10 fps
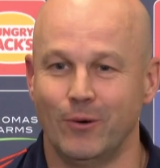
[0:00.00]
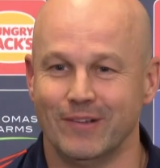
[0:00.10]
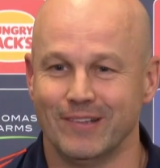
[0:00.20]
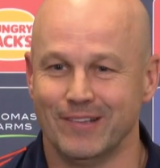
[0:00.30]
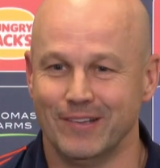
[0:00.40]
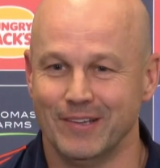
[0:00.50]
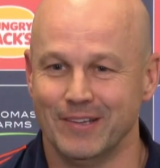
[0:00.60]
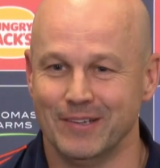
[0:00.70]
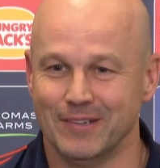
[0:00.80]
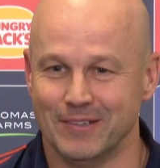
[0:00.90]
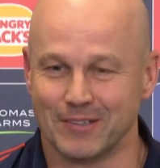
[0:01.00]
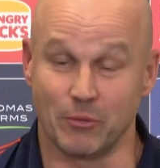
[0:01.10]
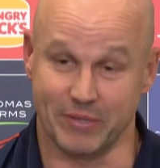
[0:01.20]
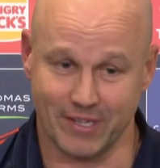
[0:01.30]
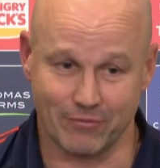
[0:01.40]
have
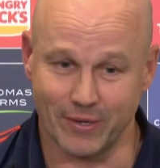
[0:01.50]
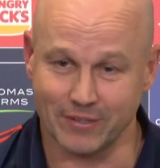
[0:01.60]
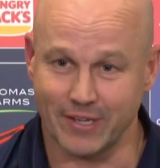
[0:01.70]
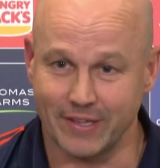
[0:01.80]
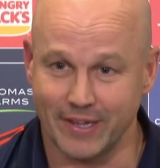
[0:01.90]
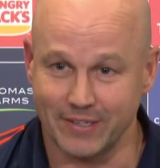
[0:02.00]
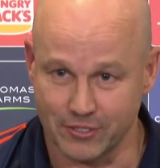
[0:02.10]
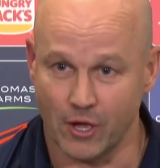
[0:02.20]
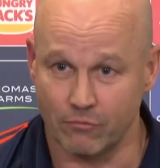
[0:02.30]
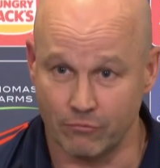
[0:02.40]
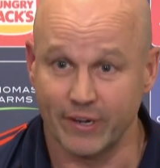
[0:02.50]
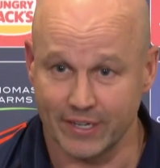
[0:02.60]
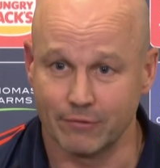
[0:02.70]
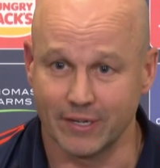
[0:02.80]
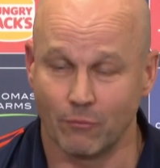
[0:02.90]
got to be careful how I say that. He's going
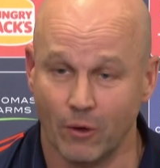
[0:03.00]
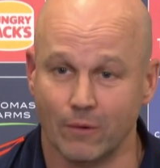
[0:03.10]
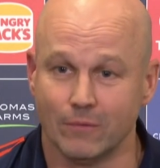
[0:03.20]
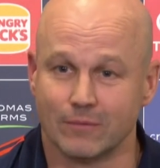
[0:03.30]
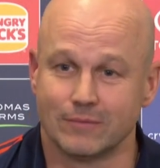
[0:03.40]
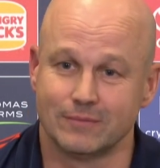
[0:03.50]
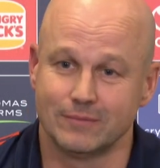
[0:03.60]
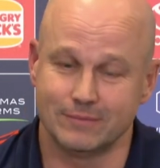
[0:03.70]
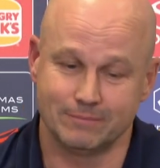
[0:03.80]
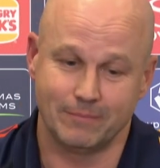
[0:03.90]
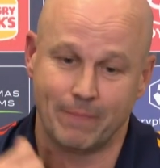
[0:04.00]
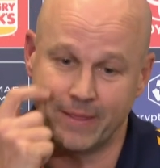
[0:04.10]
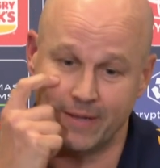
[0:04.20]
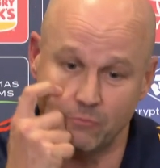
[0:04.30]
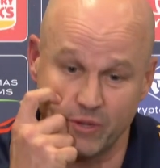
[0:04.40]
really, really well.
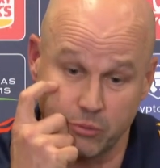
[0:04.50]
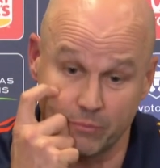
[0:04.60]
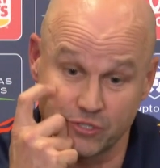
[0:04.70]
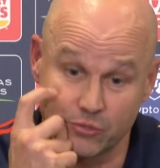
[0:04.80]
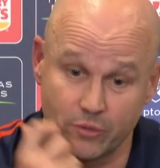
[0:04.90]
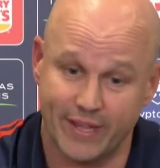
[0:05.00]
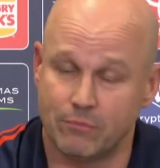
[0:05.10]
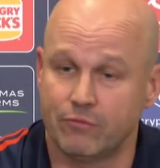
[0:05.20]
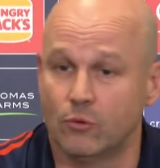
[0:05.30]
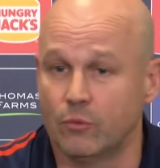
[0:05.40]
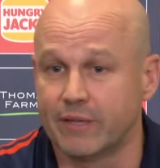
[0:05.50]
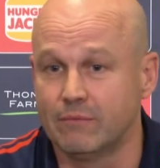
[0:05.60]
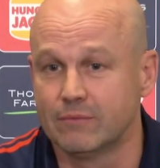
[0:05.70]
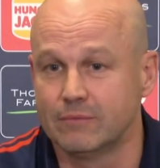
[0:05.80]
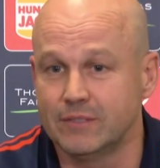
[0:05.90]
Uh, we probably saw that before
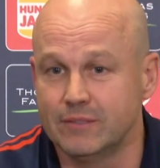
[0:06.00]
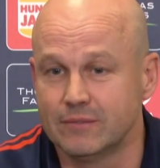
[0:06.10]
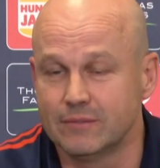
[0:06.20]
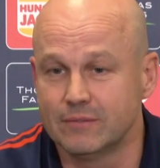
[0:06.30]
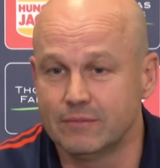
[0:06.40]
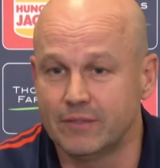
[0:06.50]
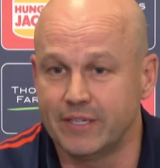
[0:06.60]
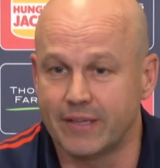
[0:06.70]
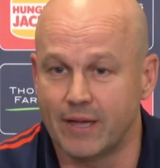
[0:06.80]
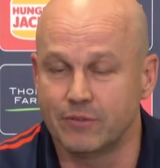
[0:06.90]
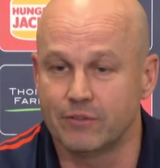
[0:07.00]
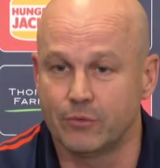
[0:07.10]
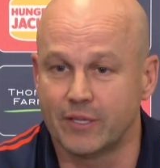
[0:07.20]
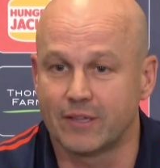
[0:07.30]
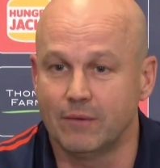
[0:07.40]
we, we, that he came to the
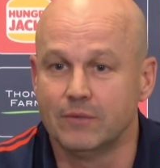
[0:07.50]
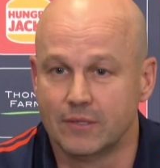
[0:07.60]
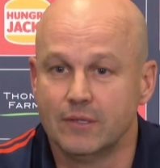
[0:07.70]
footy club.